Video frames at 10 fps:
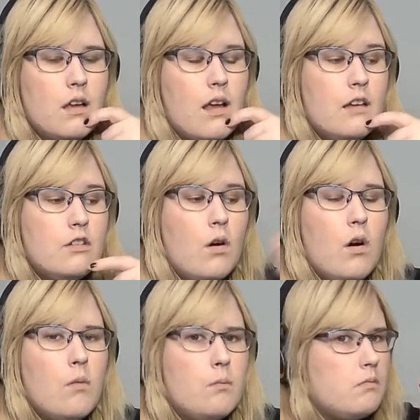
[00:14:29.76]
Don't
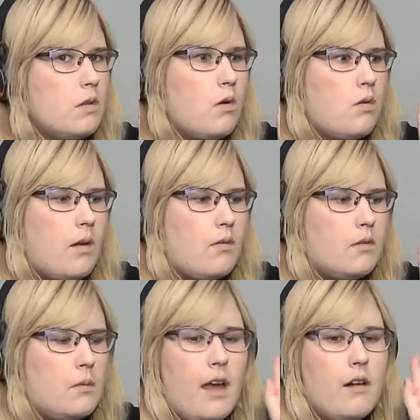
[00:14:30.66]
hold that one to me.
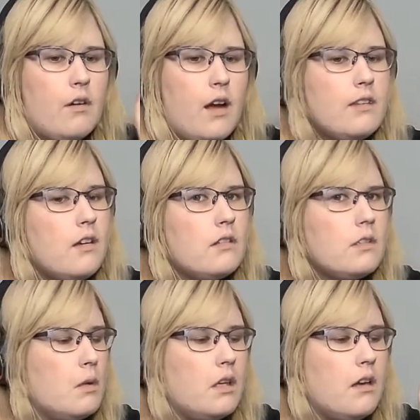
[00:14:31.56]
I don't know. I saw
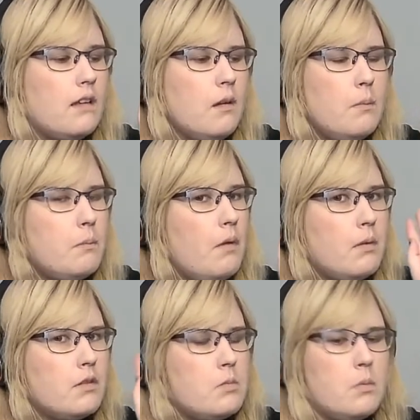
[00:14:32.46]
a
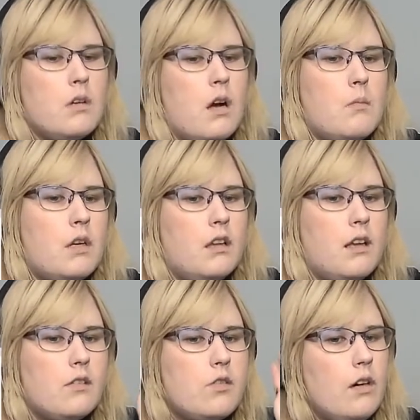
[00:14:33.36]
bunch of people commenting that,
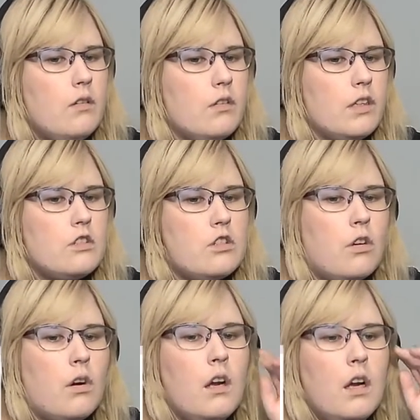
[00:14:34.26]
so I don't know if that's true.
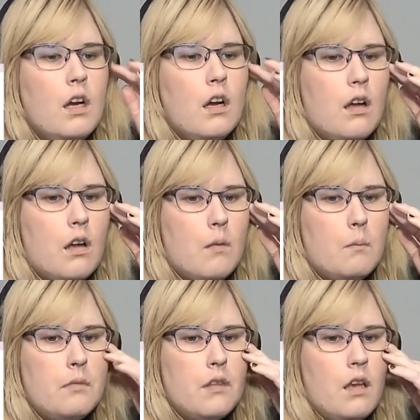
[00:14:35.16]

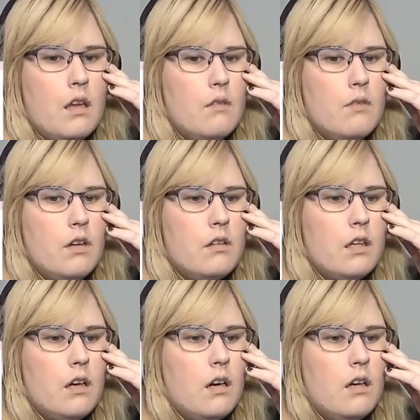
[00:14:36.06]
Inadvertently
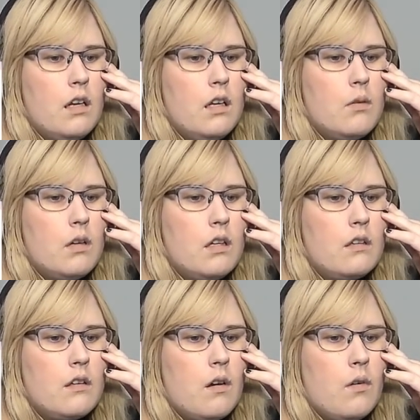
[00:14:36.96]
hurt anyone and to
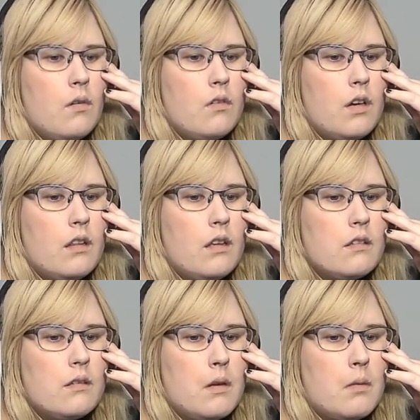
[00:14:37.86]
go great lengths
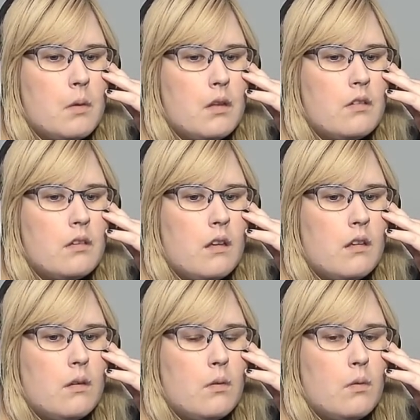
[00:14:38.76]
to make amends and to
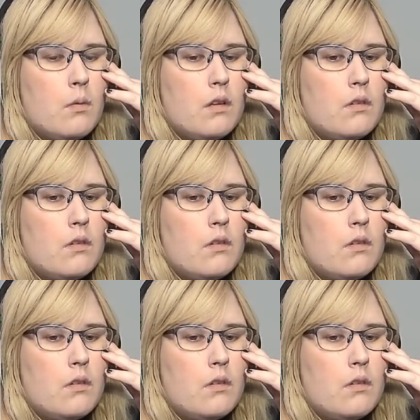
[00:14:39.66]
do what is